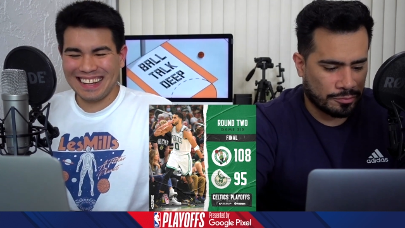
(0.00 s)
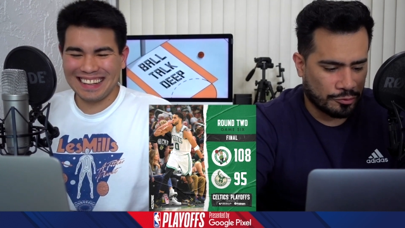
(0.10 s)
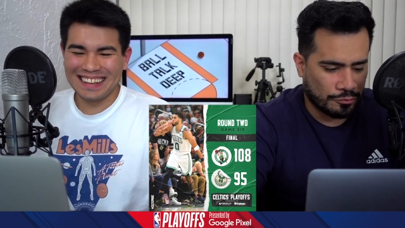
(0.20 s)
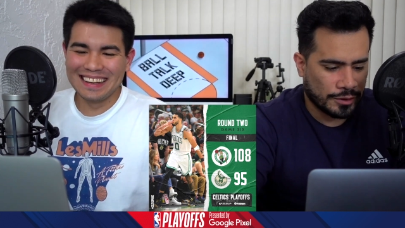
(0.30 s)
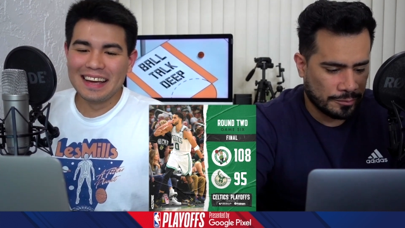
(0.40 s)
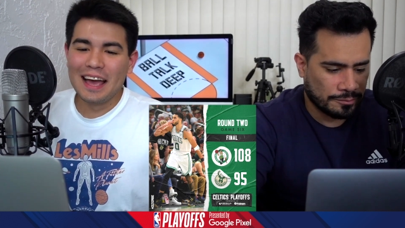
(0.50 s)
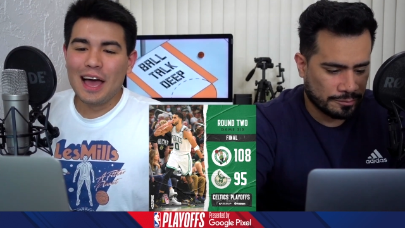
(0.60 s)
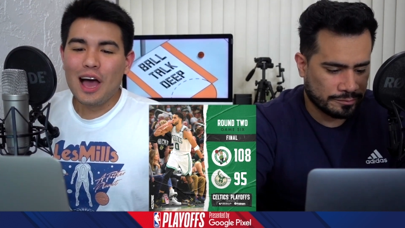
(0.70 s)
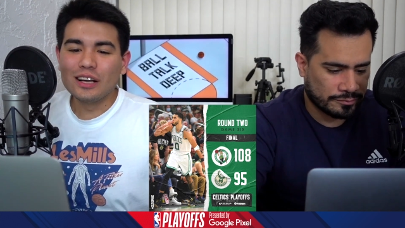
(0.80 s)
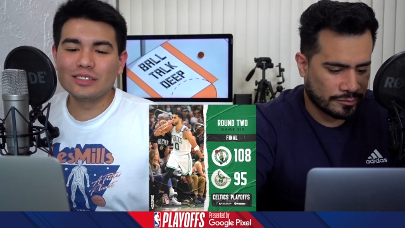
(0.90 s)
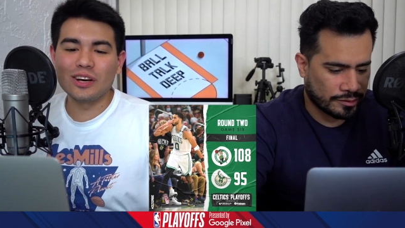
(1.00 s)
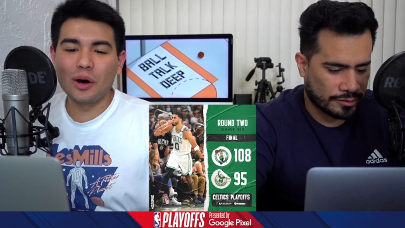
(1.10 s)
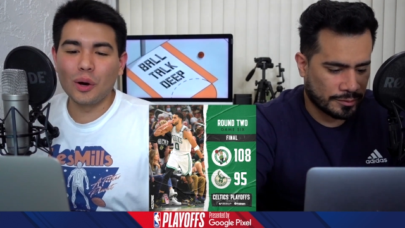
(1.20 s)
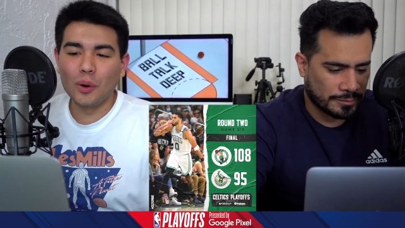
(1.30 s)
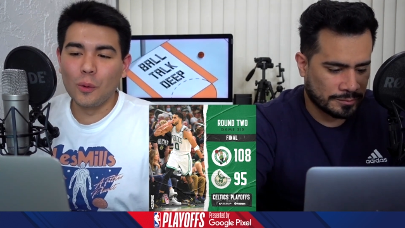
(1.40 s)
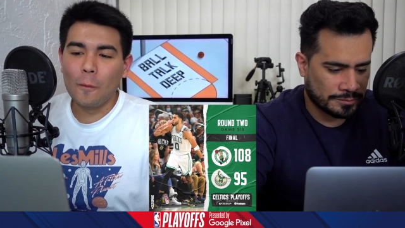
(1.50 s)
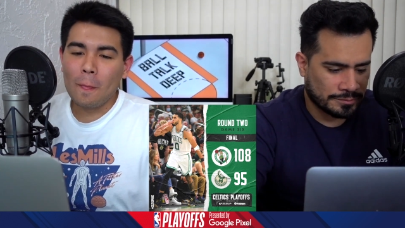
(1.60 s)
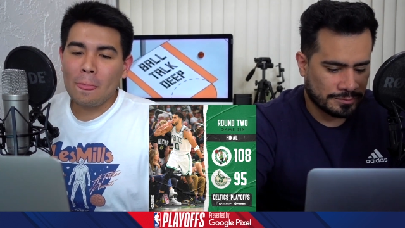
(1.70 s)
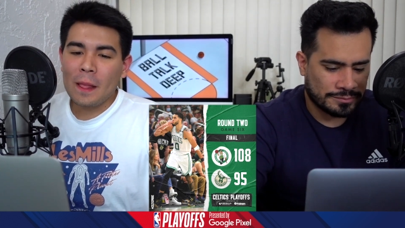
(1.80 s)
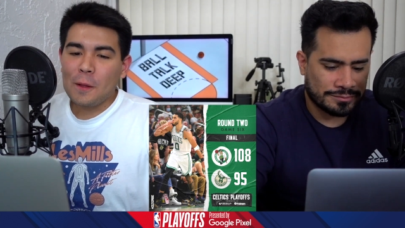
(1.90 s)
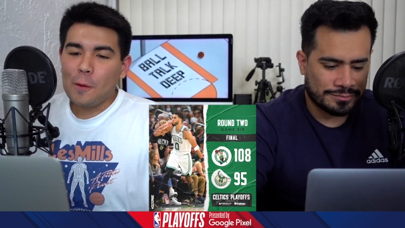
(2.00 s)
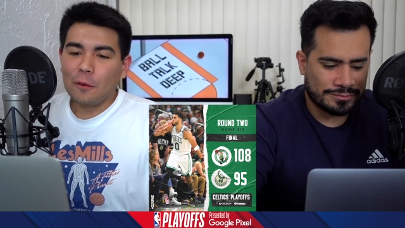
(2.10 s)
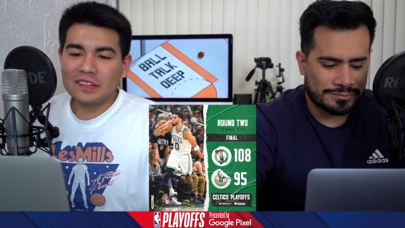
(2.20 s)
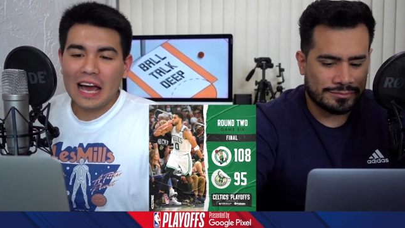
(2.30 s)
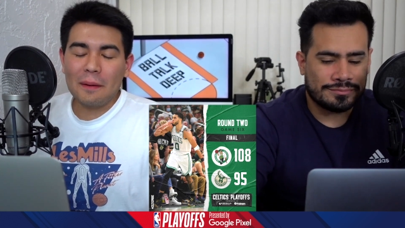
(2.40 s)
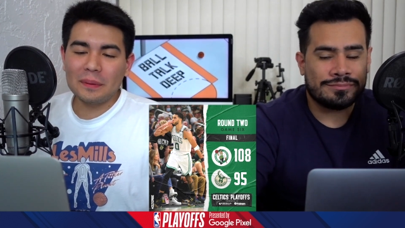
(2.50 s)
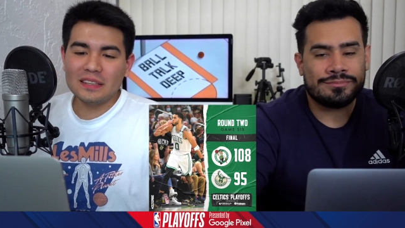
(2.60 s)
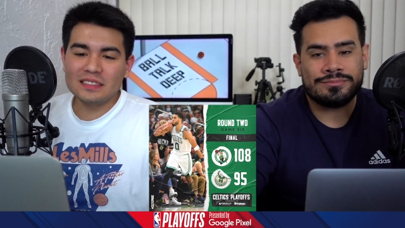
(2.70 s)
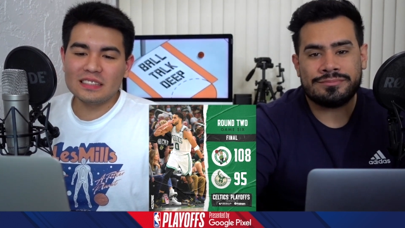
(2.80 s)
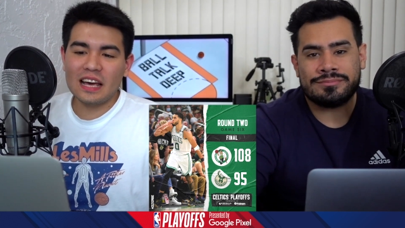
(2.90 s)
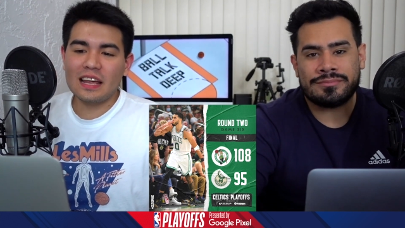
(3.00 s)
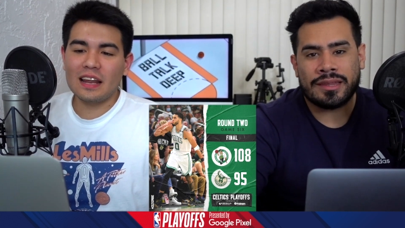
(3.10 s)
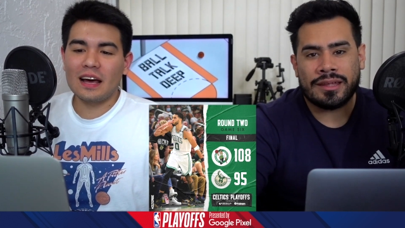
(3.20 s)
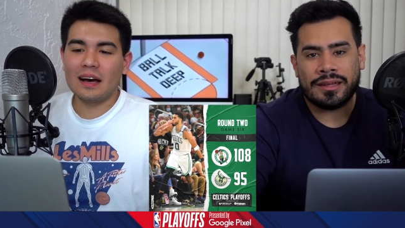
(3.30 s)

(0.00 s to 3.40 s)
Speaker 1: movie. So, with that being said,